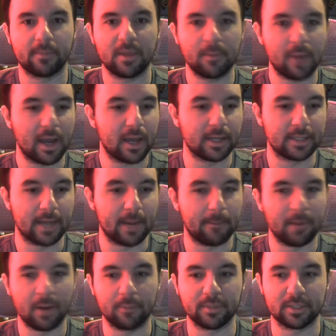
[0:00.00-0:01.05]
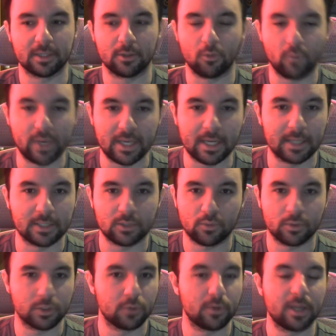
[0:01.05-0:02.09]
They might adopt puppies on the weekends
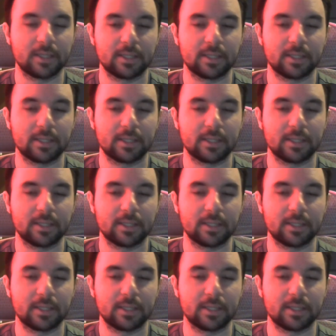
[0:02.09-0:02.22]
or donate